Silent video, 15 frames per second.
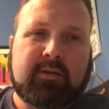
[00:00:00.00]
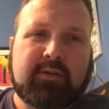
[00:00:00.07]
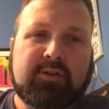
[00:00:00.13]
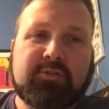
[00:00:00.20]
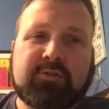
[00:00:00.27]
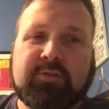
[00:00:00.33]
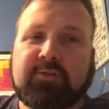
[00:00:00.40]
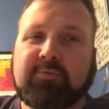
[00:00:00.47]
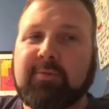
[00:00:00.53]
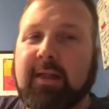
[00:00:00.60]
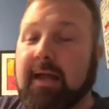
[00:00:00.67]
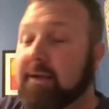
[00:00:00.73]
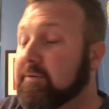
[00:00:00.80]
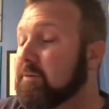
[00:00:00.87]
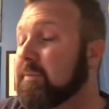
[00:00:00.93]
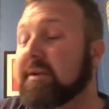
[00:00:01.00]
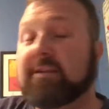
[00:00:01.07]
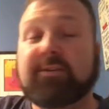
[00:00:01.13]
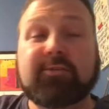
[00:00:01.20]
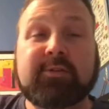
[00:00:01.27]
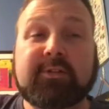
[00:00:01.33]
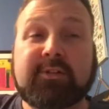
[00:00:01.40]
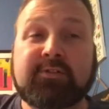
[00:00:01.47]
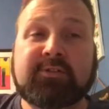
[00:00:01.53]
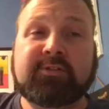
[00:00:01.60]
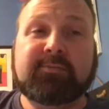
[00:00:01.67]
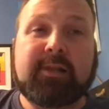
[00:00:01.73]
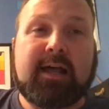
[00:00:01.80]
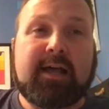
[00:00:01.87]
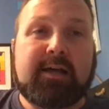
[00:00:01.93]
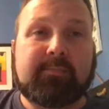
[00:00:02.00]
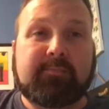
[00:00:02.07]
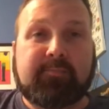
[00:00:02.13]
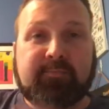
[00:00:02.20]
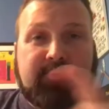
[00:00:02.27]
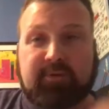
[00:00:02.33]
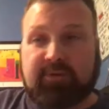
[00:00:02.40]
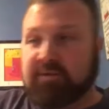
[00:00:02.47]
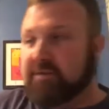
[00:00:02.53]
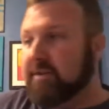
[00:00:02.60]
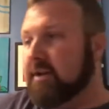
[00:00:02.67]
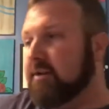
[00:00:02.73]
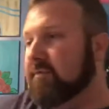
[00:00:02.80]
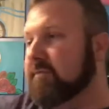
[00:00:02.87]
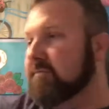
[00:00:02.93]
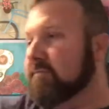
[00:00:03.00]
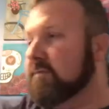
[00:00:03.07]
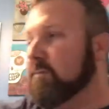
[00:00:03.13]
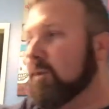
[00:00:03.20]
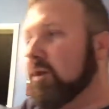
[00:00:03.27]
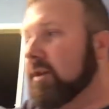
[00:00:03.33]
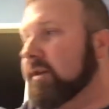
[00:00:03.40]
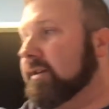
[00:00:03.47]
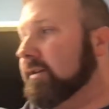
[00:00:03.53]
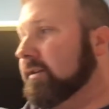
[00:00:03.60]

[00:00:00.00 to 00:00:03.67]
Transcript: YouTube Live. You mean doing YouTube Live for yourself, Sparty?